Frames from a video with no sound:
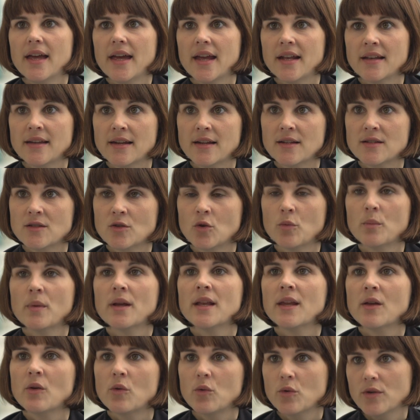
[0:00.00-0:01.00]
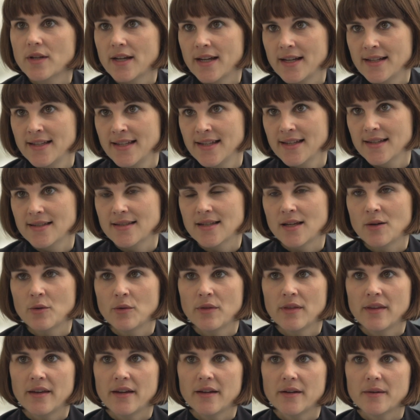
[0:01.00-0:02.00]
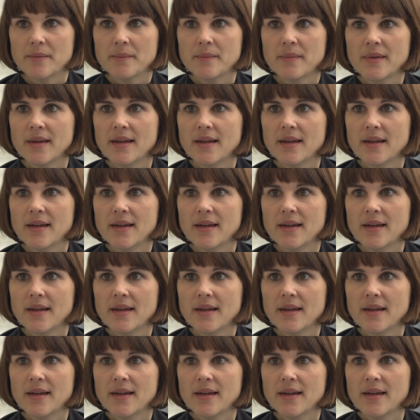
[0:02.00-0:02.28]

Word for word: and there are so many good ideas out there.